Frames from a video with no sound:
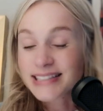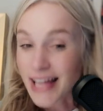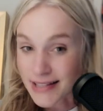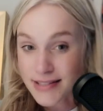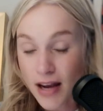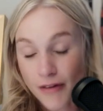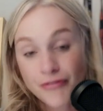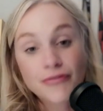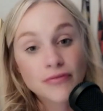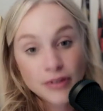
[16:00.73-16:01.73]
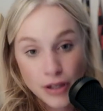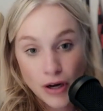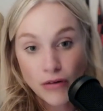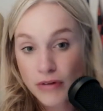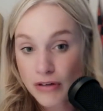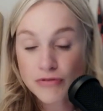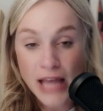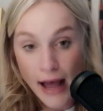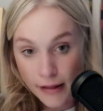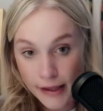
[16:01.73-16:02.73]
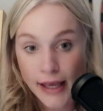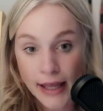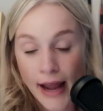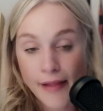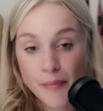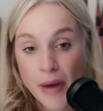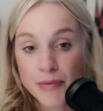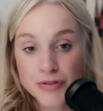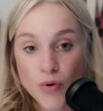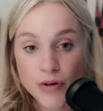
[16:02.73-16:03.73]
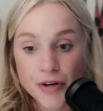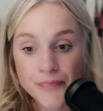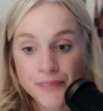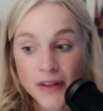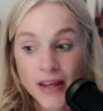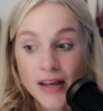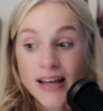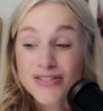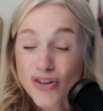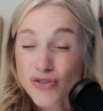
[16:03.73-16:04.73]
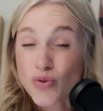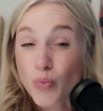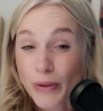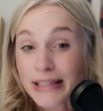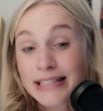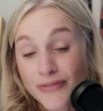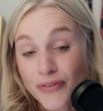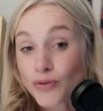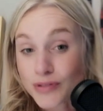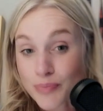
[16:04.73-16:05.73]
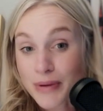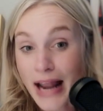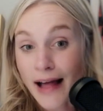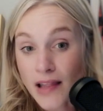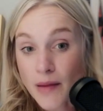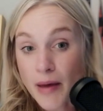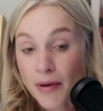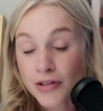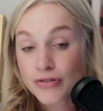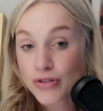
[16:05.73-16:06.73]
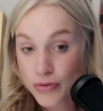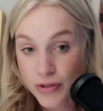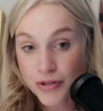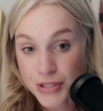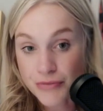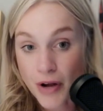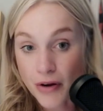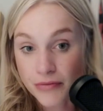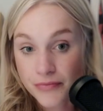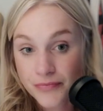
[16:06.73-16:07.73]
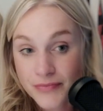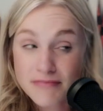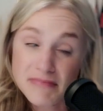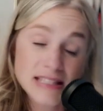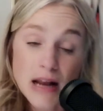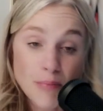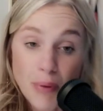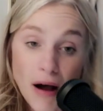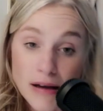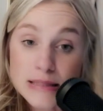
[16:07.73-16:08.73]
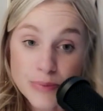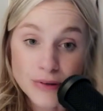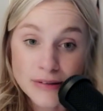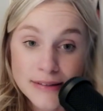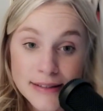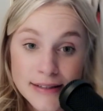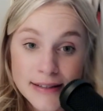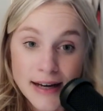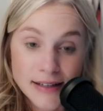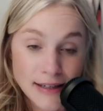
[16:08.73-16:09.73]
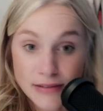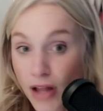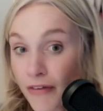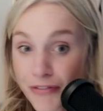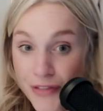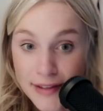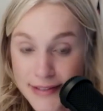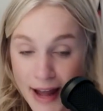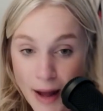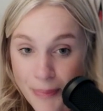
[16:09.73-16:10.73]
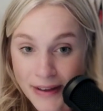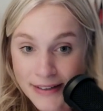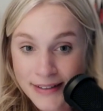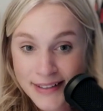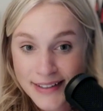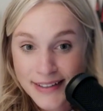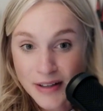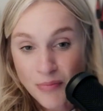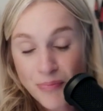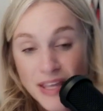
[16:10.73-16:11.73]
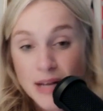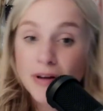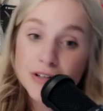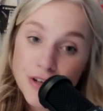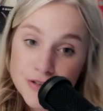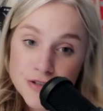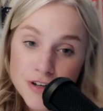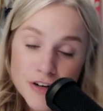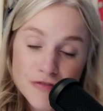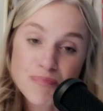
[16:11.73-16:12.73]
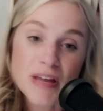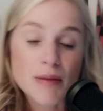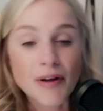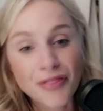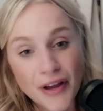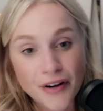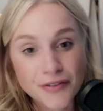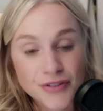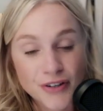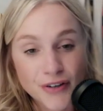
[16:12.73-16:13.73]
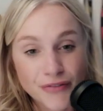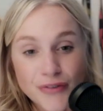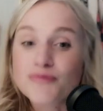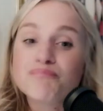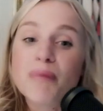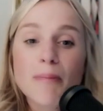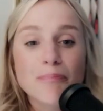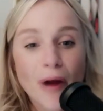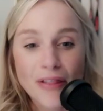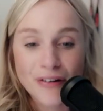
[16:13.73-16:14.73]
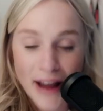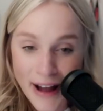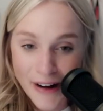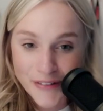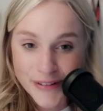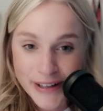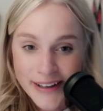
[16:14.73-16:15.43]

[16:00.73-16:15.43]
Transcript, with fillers: That's tough. You know, tally in Alabama's corner. It's also really difficult to beat Alabama two years in a row. It's not impossible. And I'd love for that to happen. Beat them on your turf, beat them on their turf. Who's big brother now?